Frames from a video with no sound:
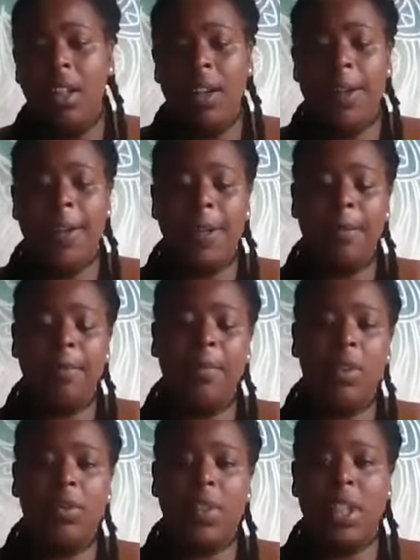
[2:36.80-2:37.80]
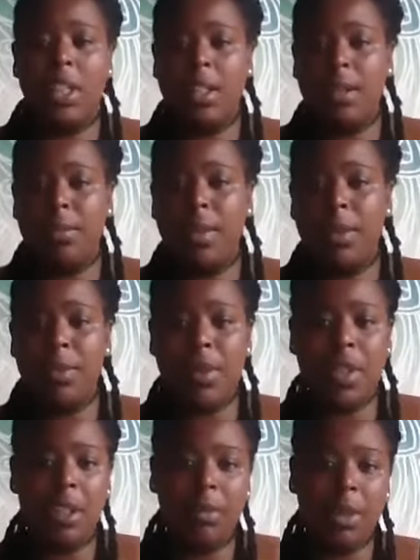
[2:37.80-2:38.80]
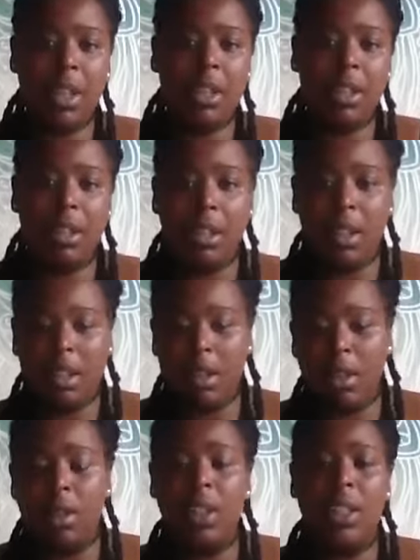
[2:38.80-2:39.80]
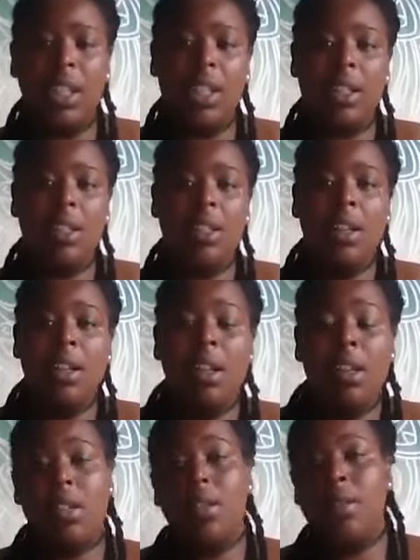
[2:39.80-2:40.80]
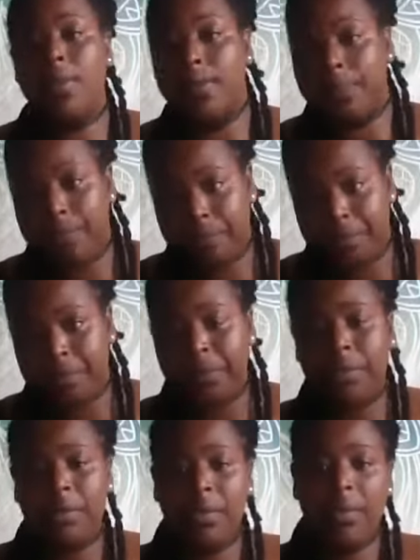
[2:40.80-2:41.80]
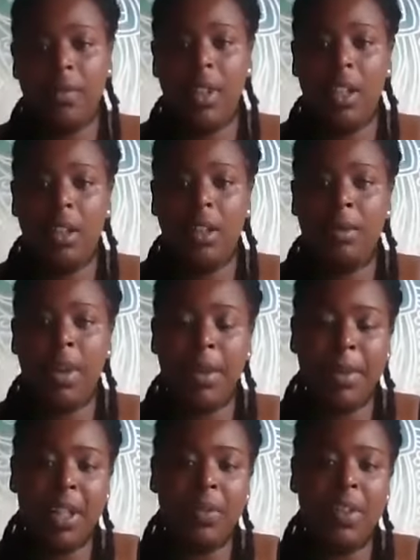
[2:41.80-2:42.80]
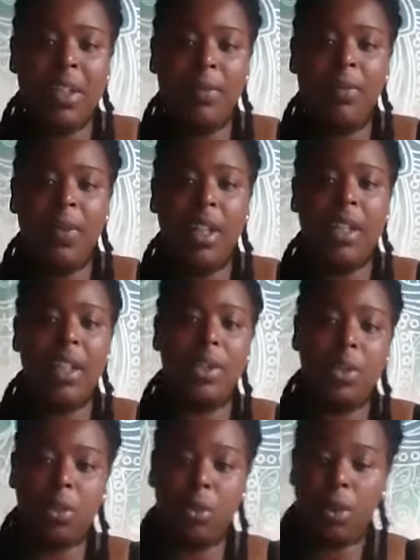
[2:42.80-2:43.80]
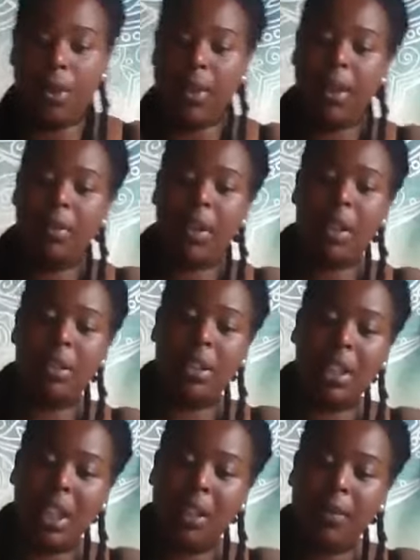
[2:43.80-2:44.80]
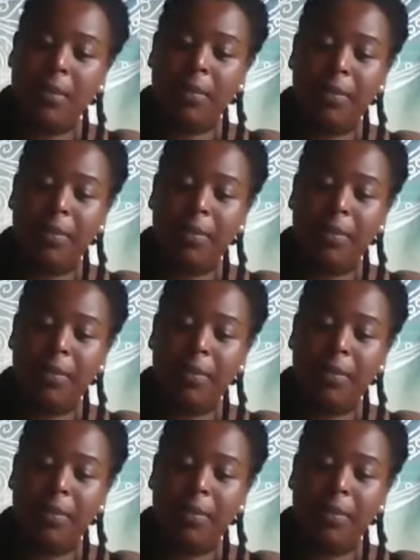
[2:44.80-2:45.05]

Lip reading: Because obviously some people celebrate the holidays. So, you know, maybe there is some financial worry around that.